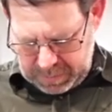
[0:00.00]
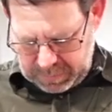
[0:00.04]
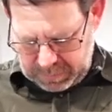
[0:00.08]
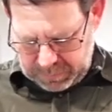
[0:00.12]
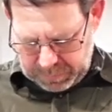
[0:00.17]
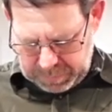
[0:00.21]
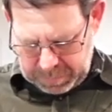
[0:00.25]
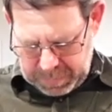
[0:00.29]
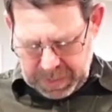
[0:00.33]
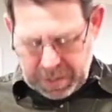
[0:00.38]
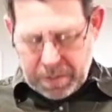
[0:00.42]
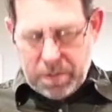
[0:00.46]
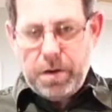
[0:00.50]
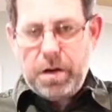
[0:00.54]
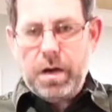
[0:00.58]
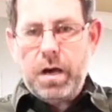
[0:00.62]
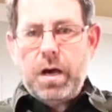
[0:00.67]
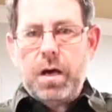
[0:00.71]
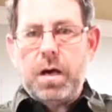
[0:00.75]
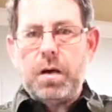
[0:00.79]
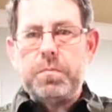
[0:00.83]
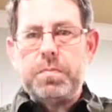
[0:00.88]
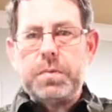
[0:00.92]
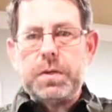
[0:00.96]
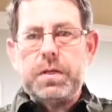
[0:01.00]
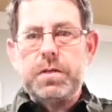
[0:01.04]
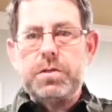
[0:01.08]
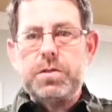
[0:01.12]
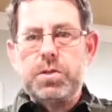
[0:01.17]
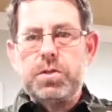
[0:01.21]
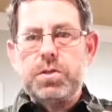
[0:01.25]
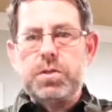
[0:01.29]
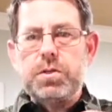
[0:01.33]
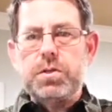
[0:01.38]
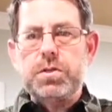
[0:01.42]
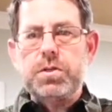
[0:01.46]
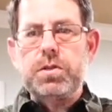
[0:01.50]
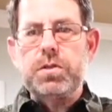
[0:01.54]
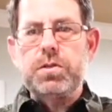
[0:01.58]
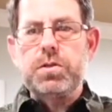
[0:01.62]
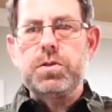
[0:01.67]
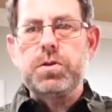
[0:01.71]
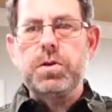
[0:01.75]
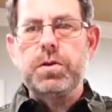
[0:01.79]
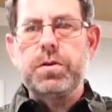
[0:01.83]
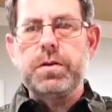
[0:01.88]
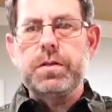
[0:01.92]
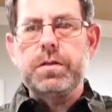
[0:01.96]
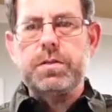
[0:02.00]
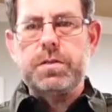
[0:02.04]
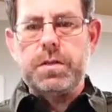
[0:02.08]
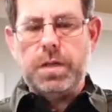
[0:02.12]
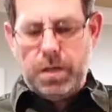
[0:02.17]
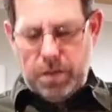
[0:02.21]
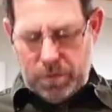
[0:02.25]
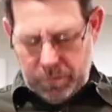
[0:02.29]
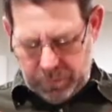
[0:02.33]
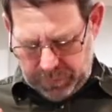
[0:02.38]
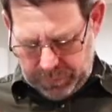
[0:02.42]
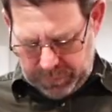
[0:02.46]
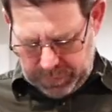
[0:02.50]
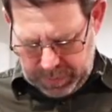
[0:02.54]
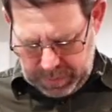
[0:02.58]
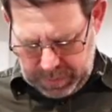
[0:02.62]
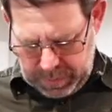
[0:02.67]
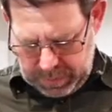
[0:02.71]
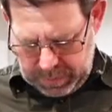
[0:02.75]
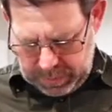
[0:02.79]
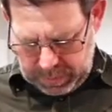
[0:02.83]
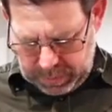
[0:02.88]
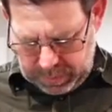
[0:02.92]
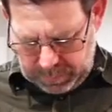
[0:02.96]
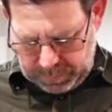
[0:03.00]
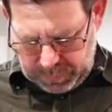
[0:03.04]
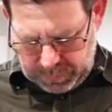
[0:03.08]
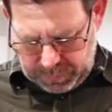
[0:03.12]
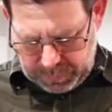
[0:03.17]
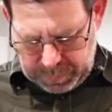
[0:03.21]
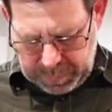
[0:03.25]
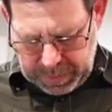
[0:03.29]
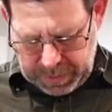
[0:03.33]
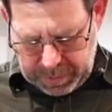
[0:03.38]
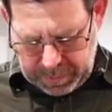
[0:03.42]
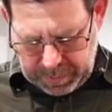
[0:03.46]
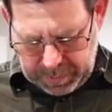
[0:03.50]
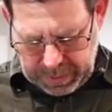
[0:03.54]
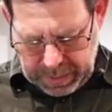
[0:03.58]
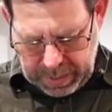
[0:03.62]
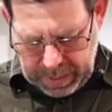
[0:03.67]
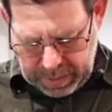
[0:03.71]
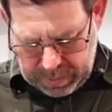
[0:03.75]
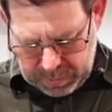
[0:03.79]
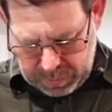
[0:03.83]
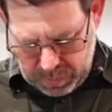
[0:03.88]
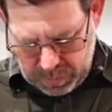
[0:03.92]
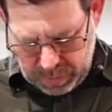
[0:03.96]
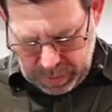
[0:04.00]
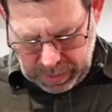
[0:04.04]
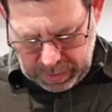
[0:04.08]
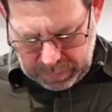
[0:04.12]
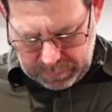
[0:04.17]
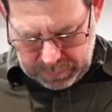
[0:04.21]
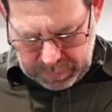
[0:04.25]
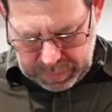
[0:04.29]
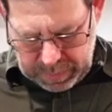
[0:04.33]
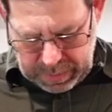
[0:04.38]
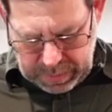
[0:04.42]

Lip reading: From here up, it's just the shirt itself. But from here down, you have